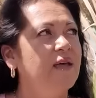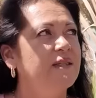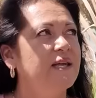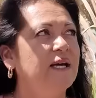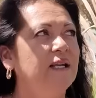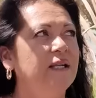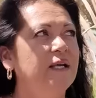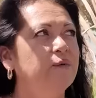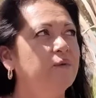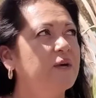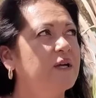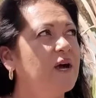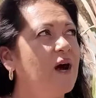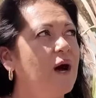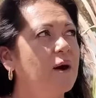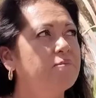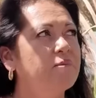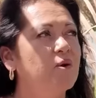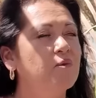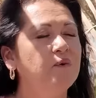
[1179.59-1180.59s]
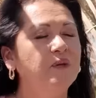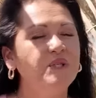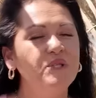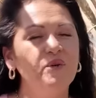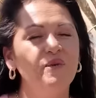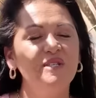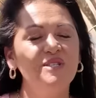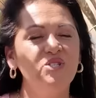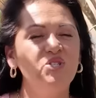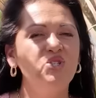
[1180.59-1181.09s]
That liquid copper will
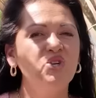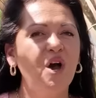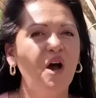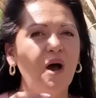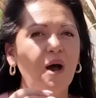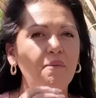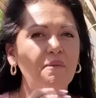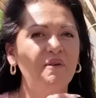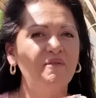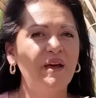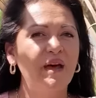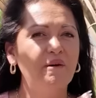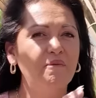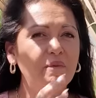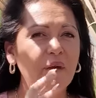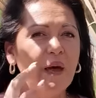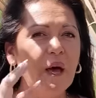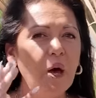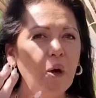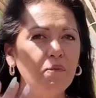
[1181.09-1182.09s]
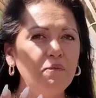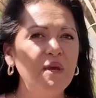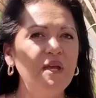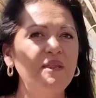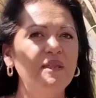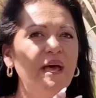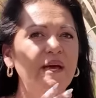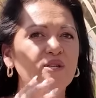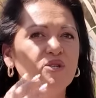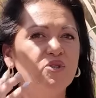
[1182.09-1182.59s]
do its job of
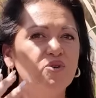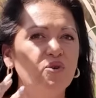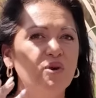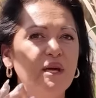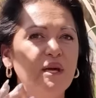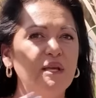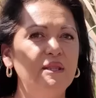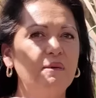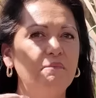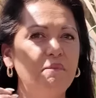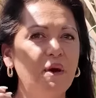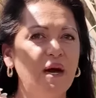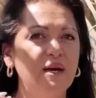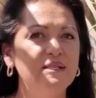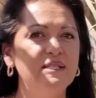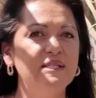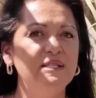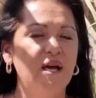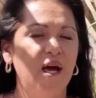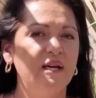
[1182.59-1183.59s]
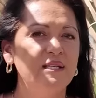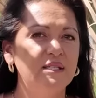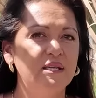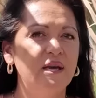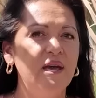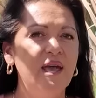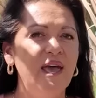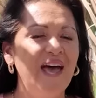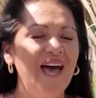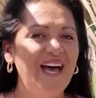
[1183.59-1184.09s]
helping that tree and the bugs not
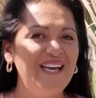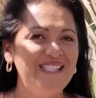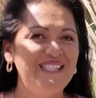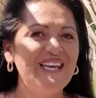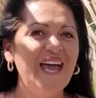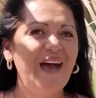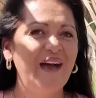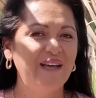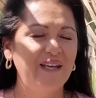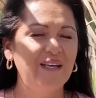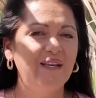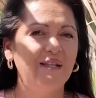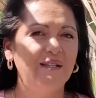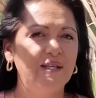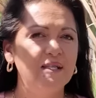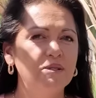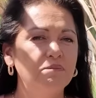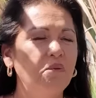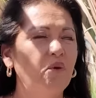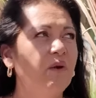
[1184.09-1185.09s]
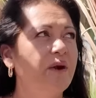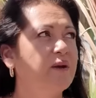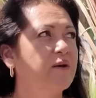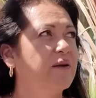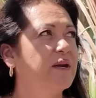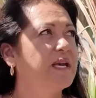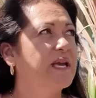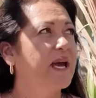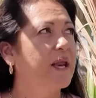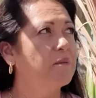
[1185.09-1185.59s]
to attack it at this point, or
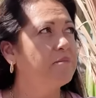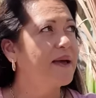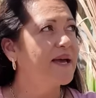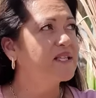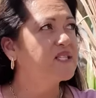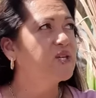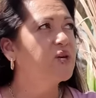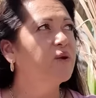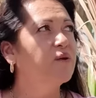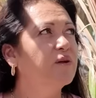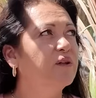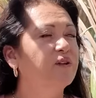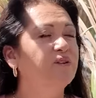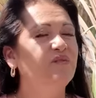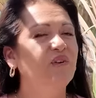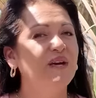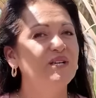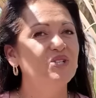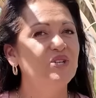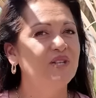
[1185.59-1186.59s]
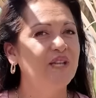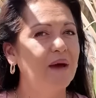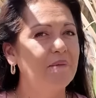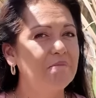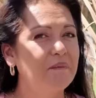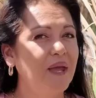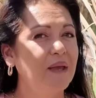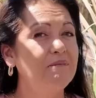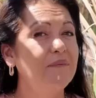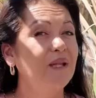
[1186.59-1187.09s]
any kind of bacterial infection that
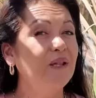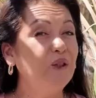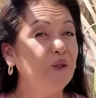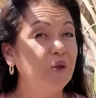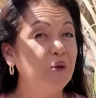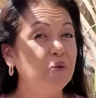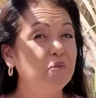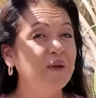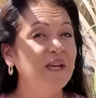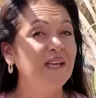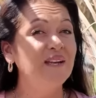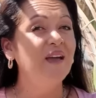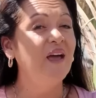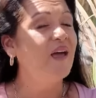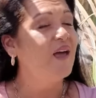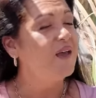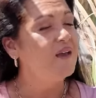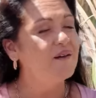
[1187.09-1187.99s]
might be looming,